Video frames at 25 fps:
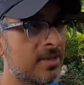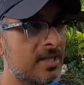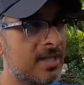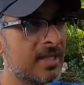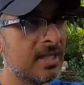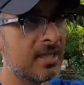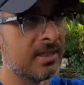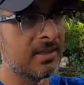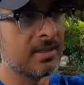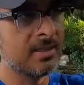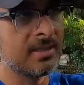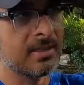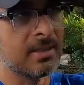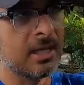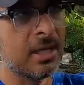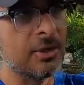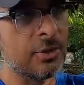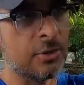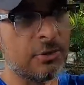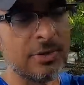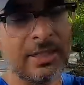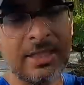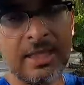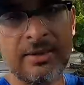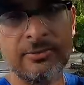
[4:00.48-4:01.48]
6
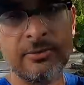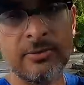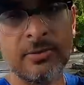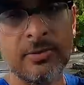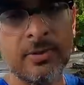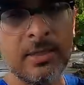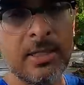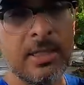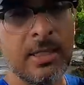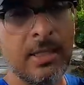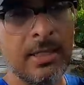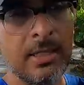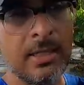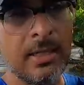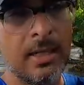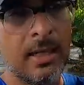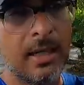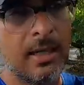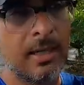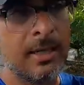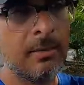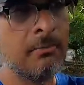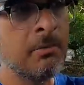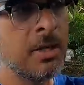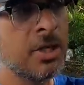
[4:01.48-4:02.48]
country level
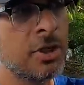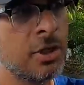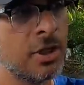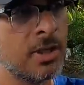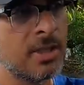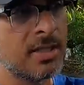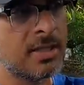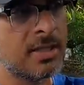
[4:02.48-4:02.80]
emission